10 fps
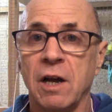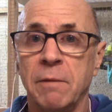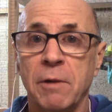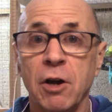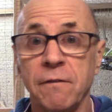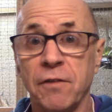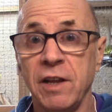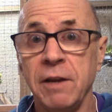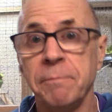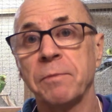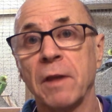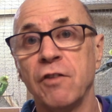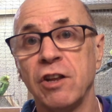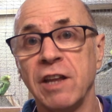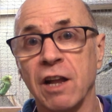Hopefully
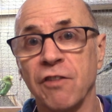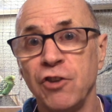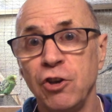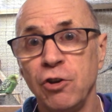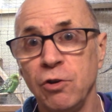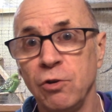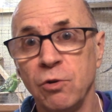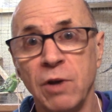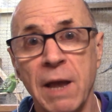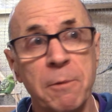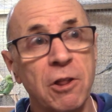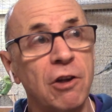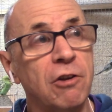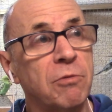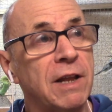over the next few
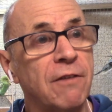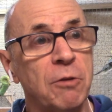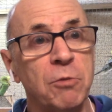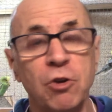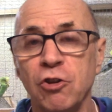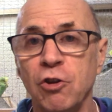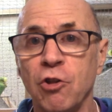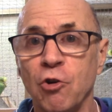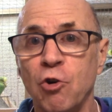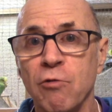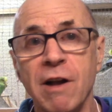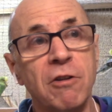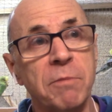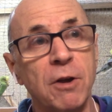episodes we'll have some good news all round,